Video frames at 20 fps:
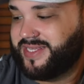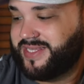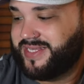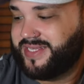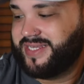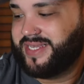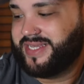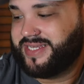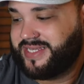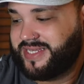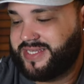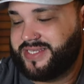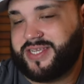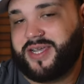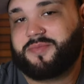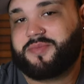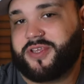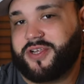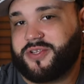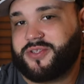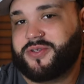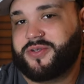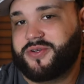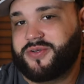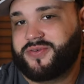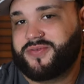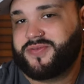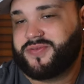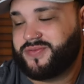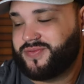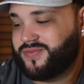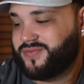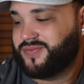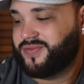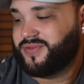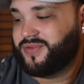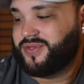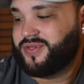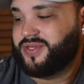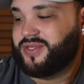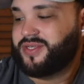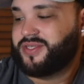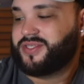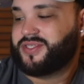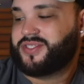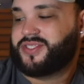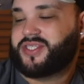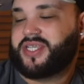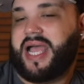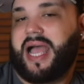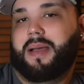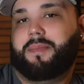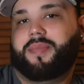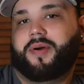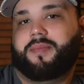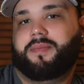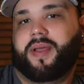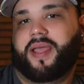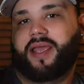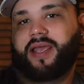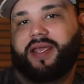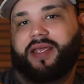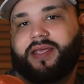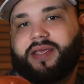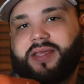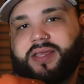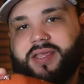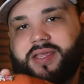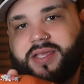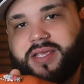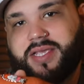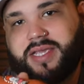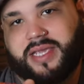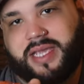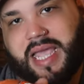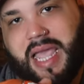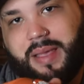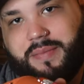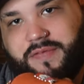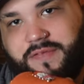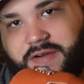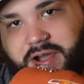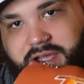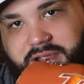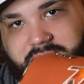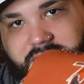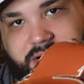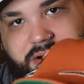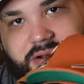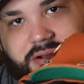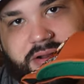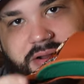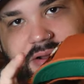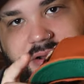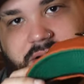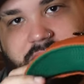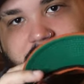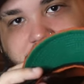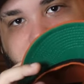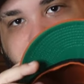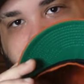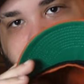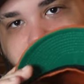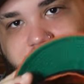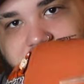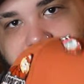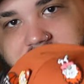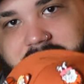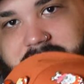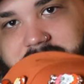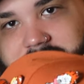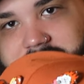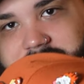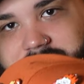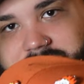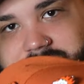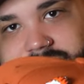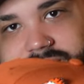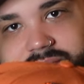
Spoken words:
This is up there too. Tampa Bay Campfire from Hat Club.